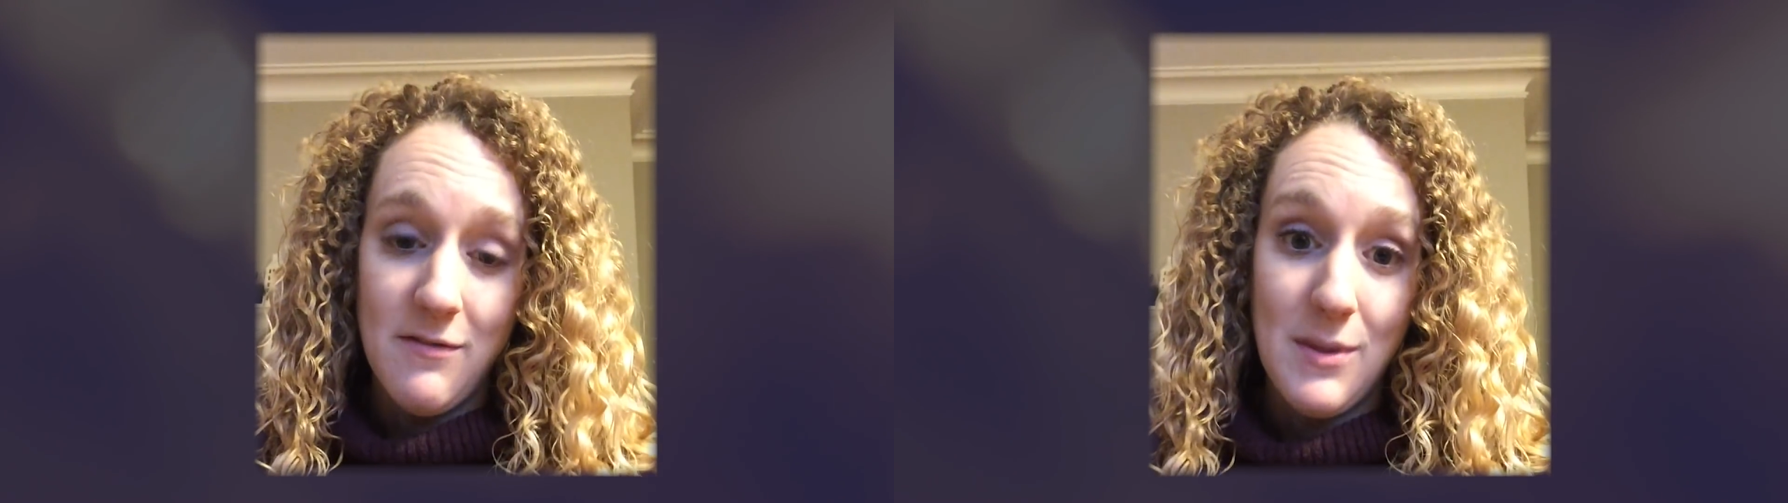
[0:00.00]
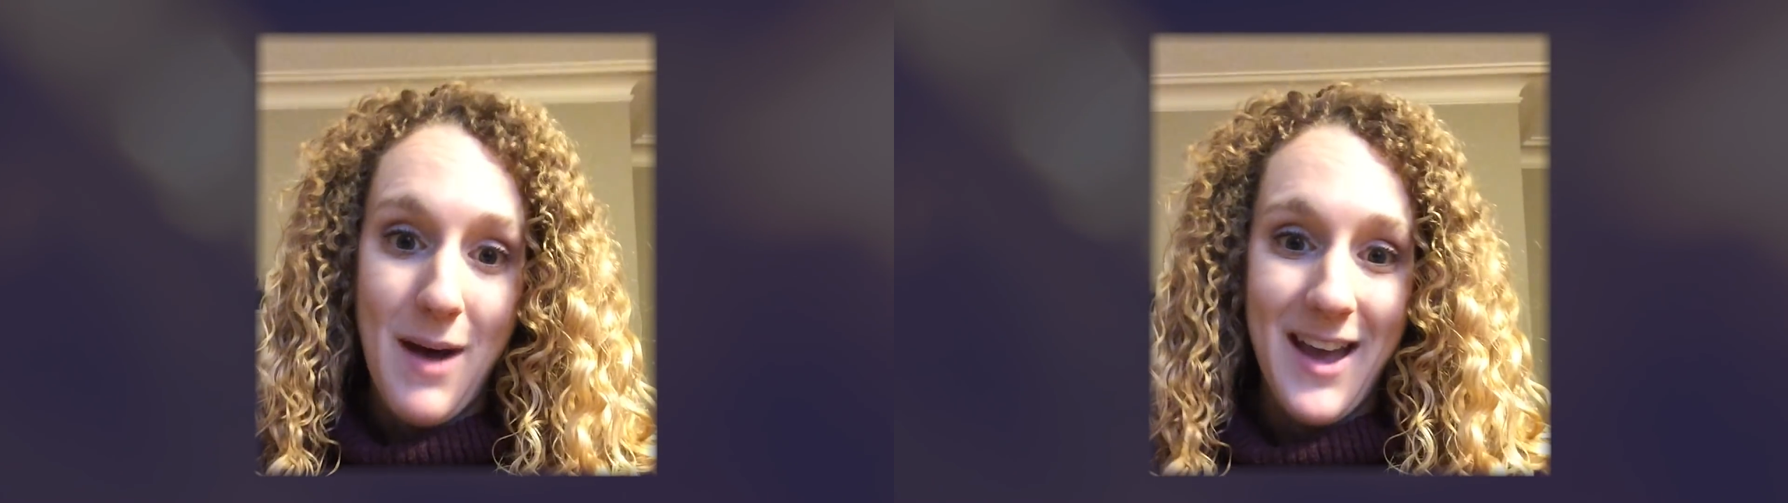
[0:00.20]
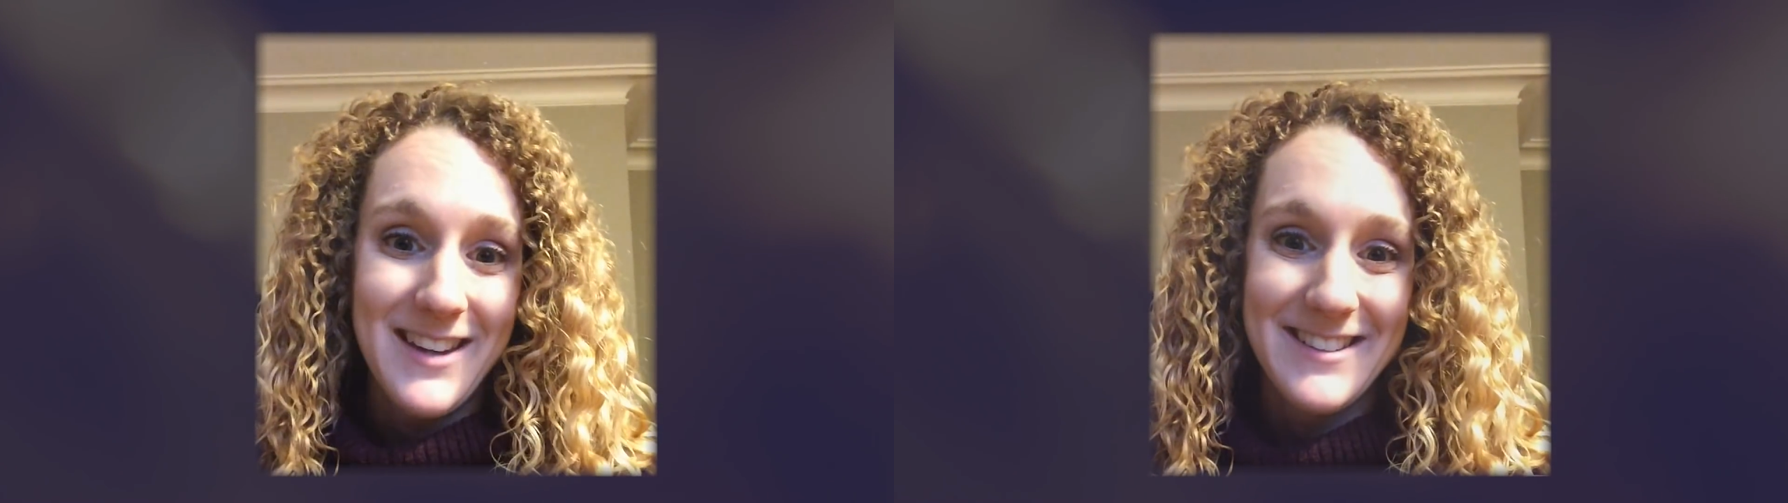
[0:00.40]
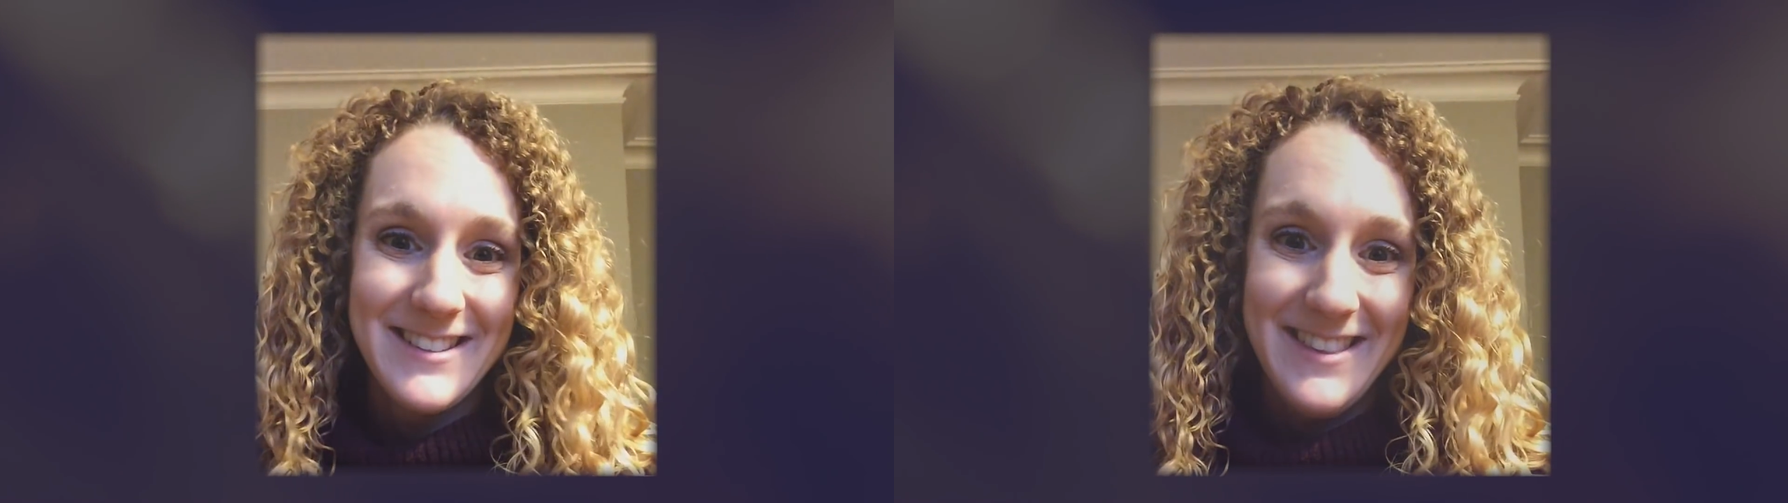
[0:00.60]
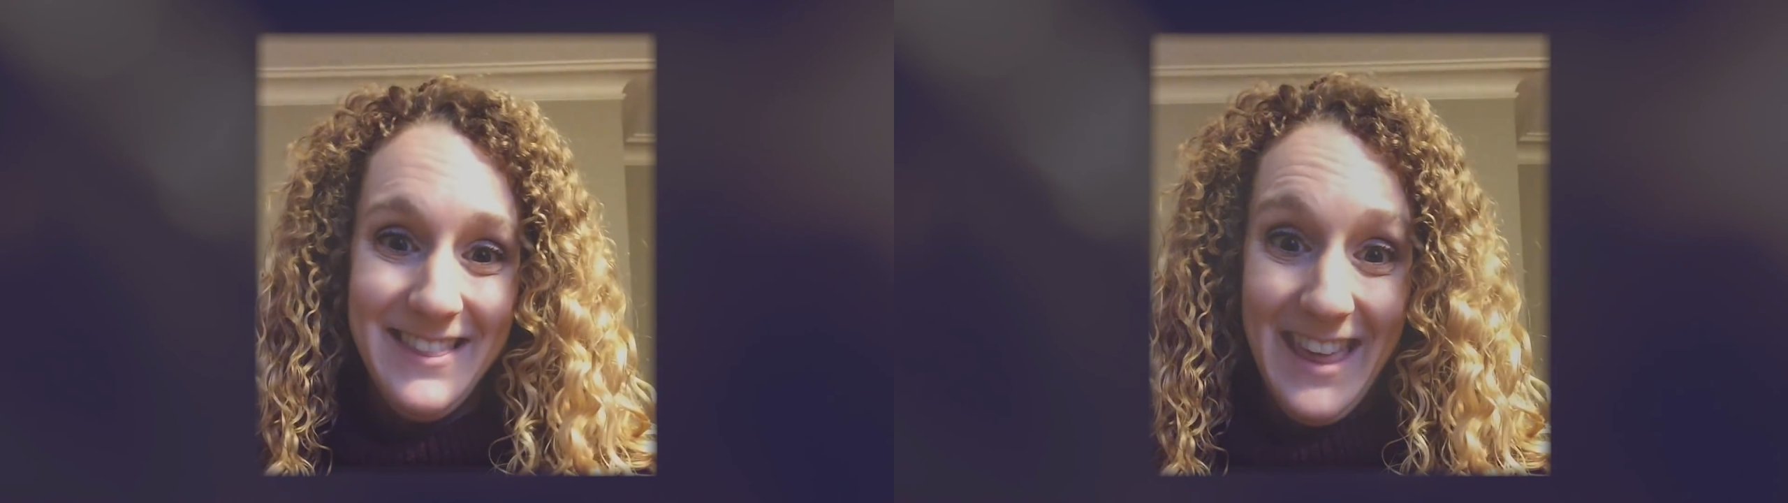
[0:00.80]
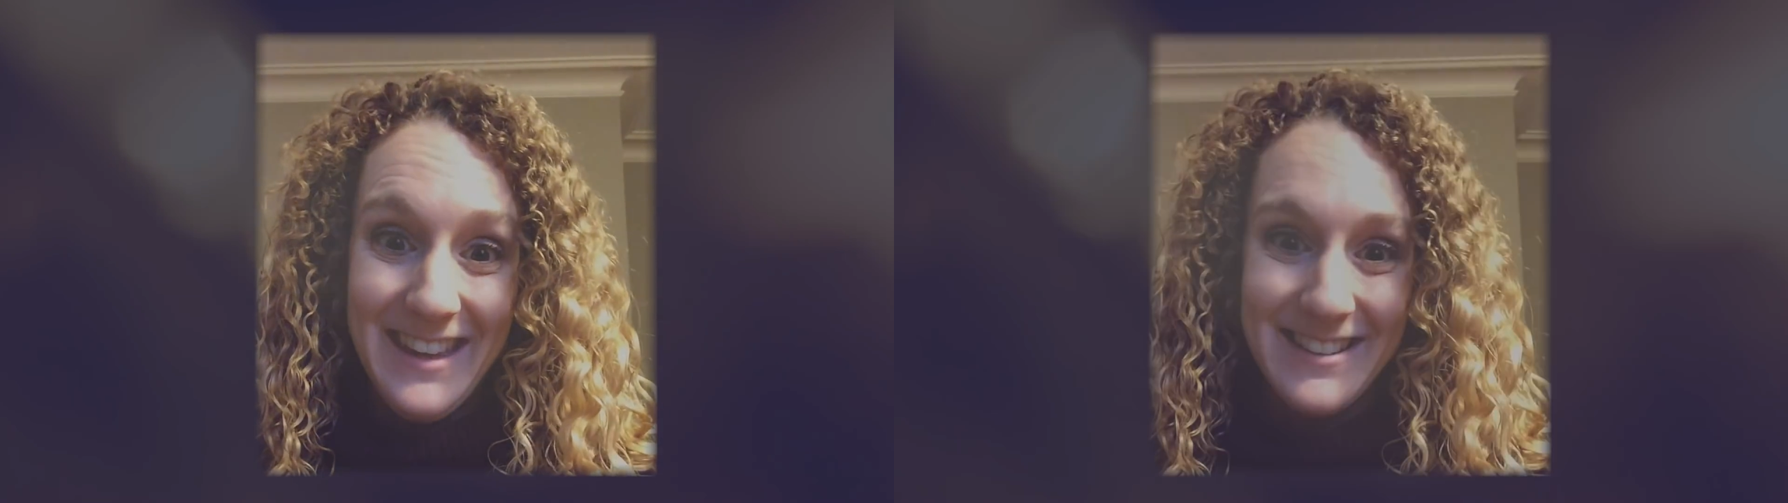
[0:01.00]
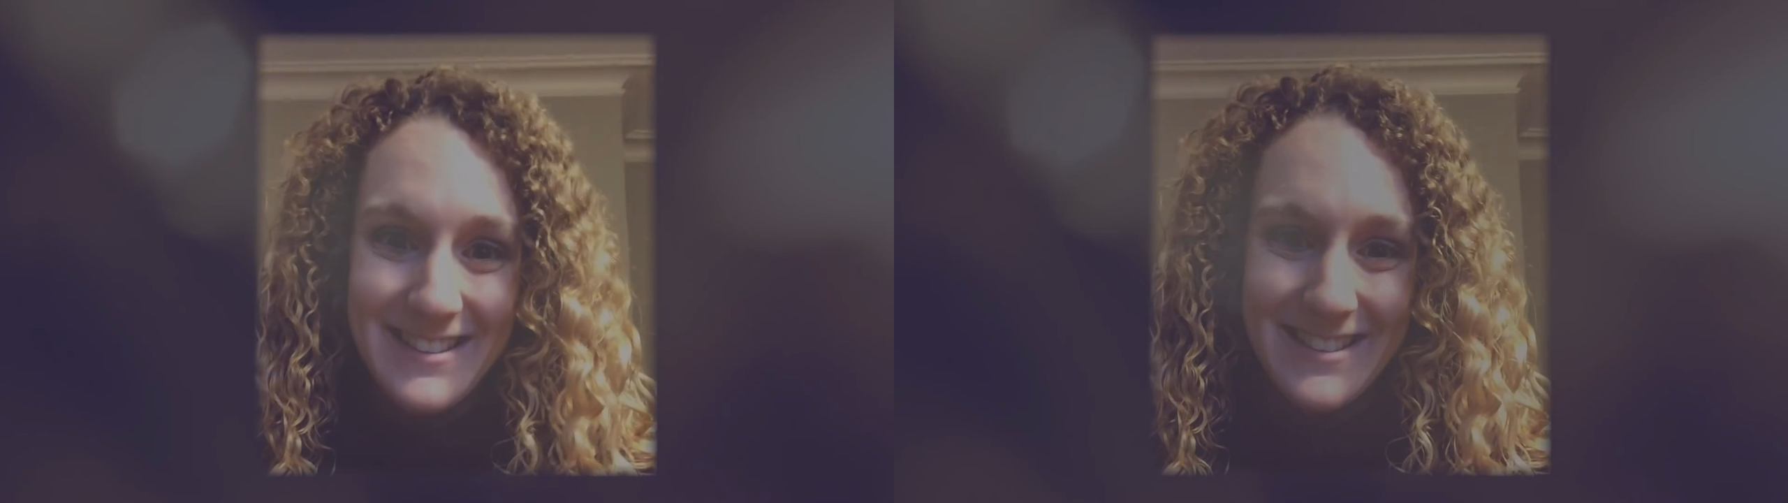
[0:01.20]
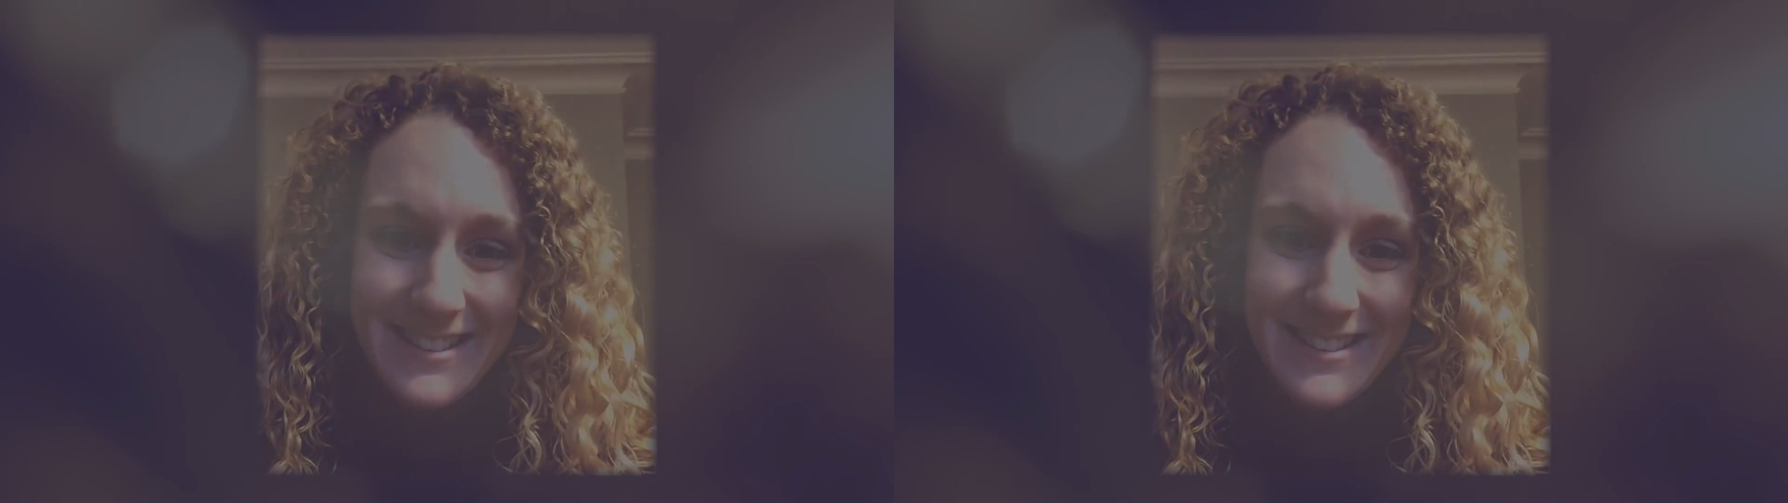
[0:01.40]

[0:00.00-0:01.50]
of the mind. Thanks.